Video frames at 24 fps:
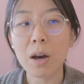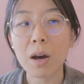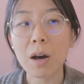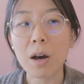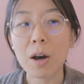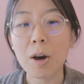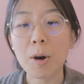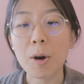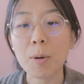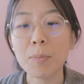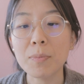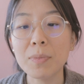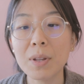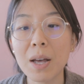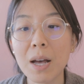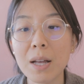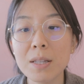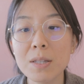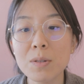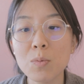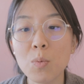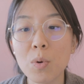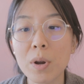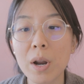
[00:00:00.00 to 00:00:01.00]
um,
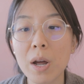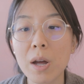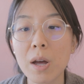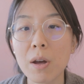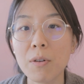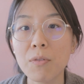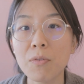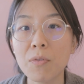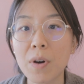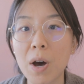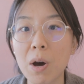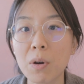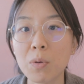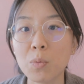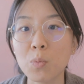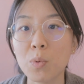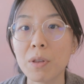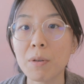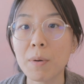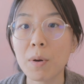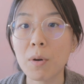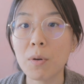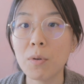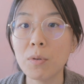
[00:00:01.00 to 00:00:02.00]
that's what i have found
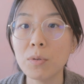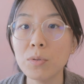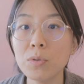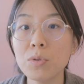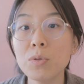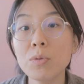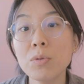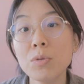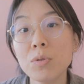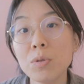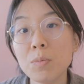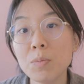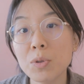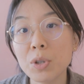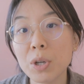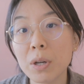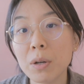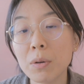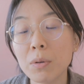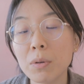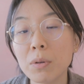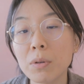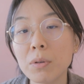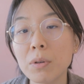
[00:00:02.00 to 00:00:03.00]
with my own youtube
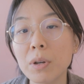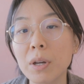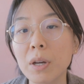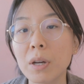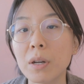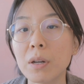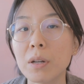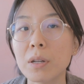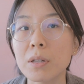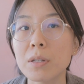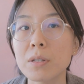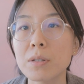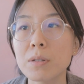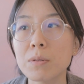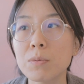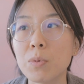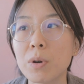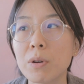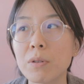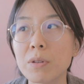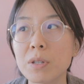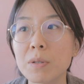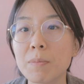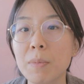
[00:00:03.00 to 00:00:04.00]
channel and as
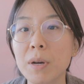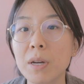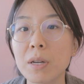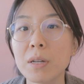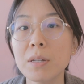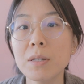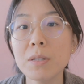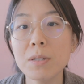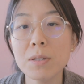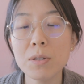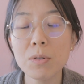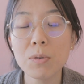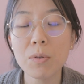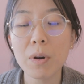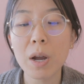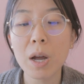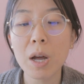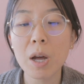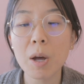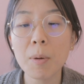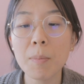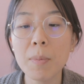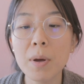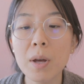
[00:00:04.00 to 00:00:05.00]
well as my
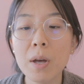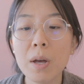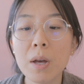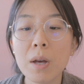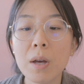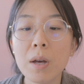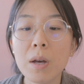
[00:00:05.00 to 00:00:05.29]
instagram